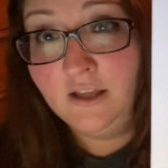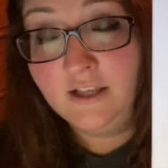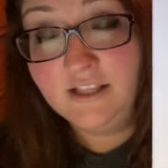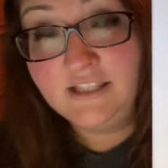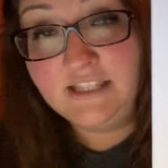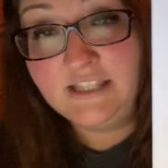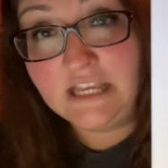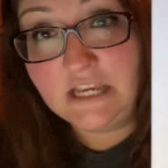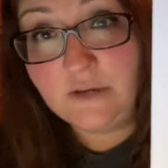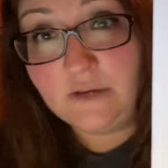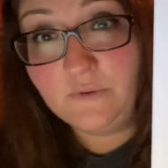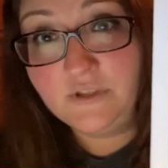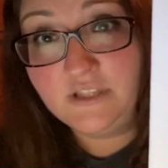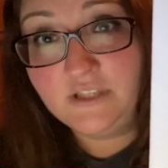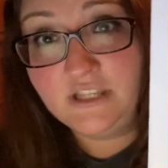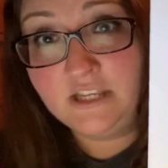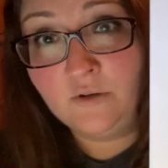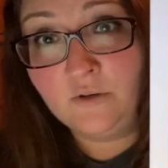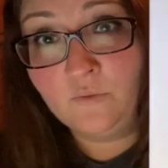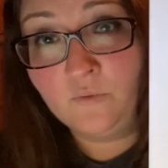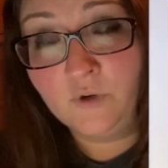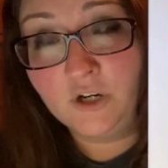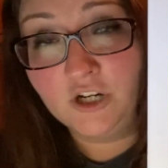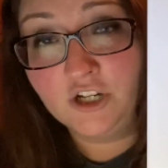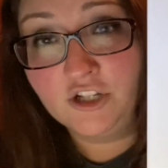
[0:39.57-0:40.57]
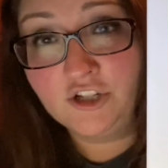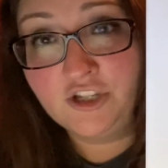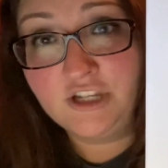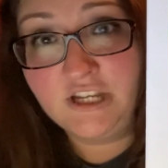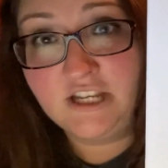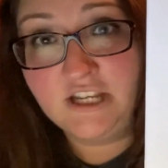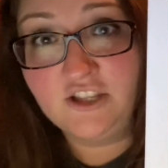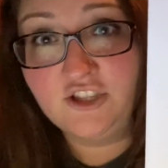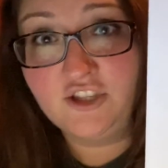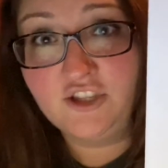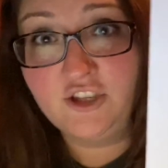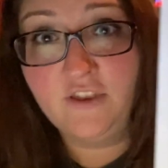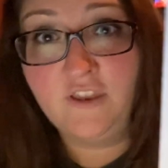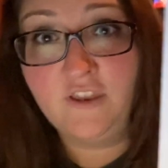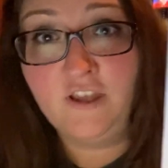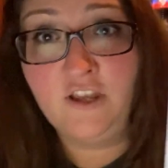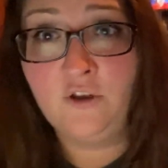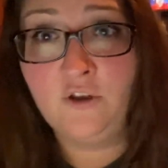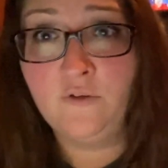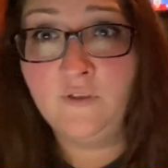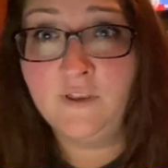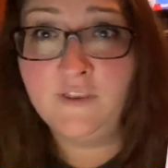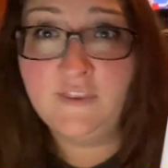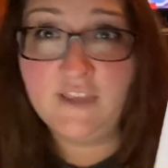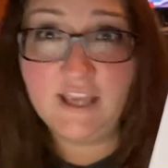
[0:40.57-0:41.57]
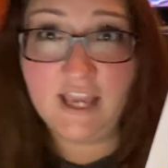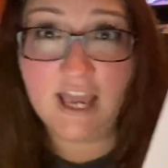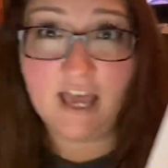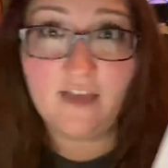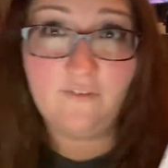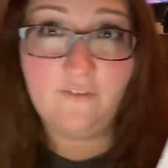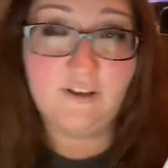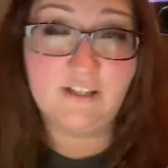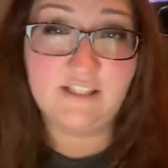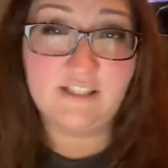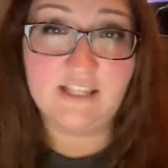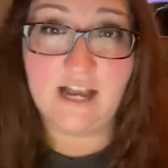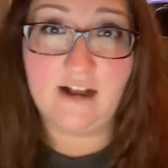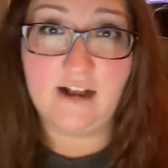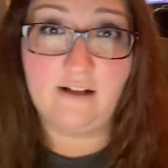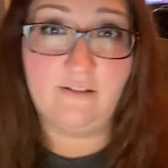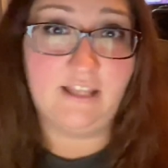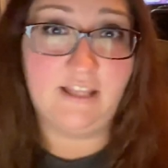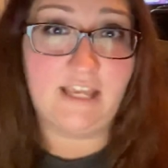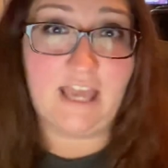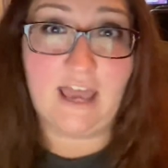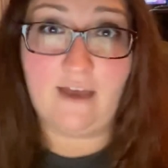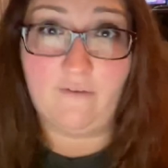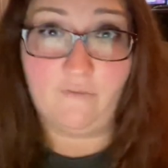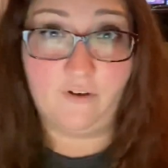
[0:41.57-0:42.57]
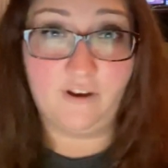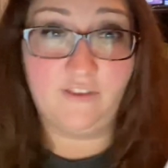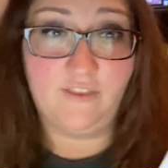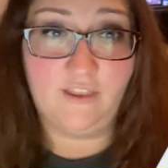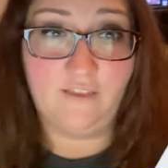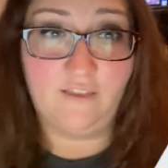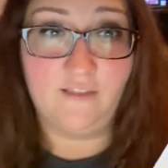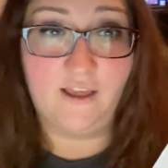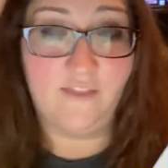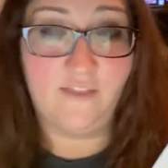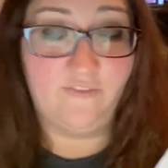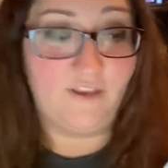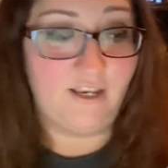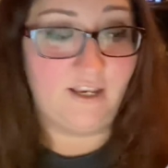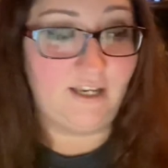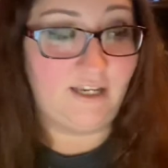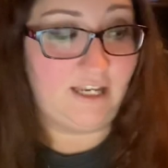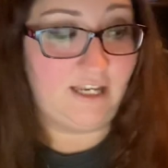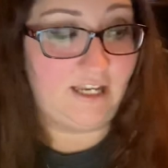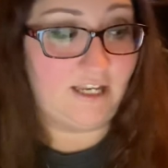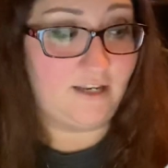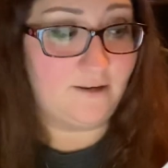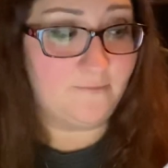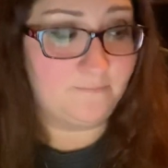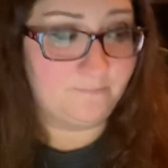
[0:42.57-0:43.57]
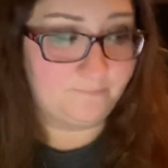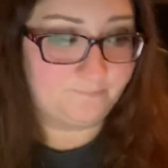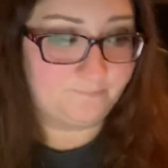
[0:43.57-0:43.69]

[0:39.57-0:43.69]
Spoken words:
sequencing worksheet so they know that they have exactly everything that they need.